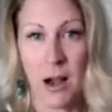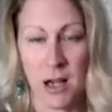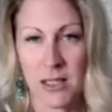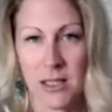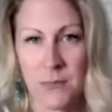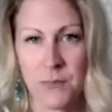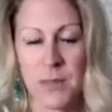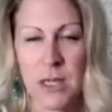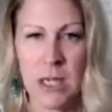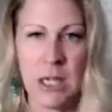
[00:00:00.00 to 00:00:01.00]
us.
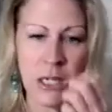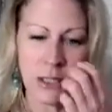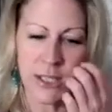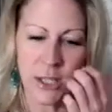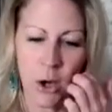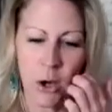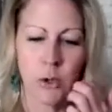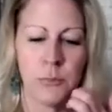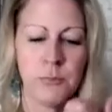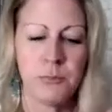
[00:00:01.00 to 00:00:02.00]

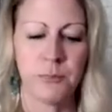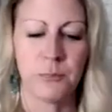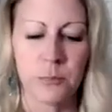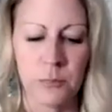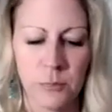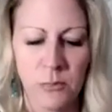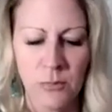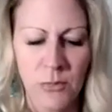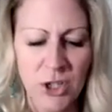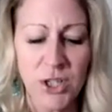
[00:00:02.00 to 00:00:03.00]
So
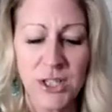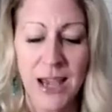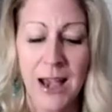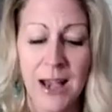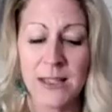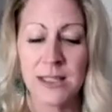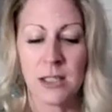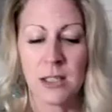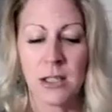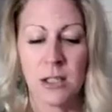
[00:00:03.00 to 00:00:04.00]
just
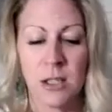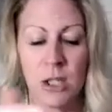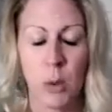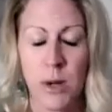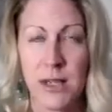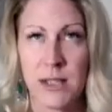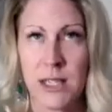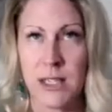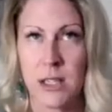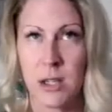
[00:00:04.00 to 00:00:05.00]
as
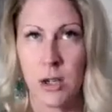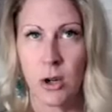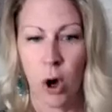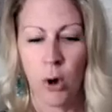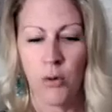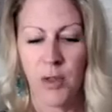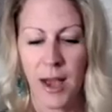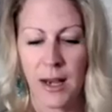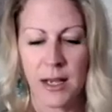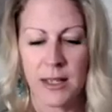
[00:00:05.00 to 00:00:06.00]
Louise's code,
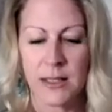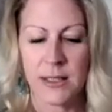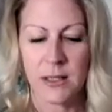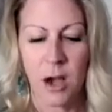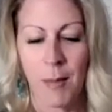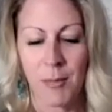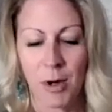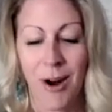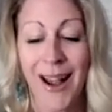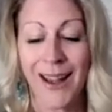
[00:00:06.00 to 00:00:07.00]
that is, I'm
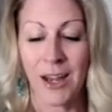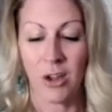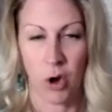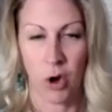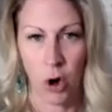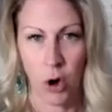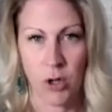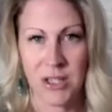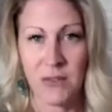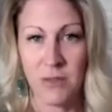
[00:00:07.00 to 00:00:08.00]
cracking the
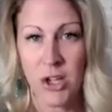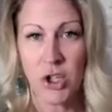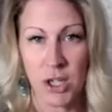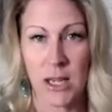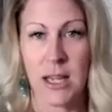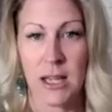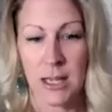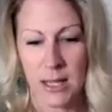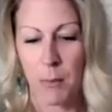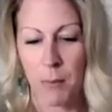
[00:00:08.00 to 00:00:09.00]
code,
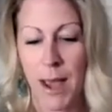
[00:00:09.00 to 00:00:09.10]
eventually it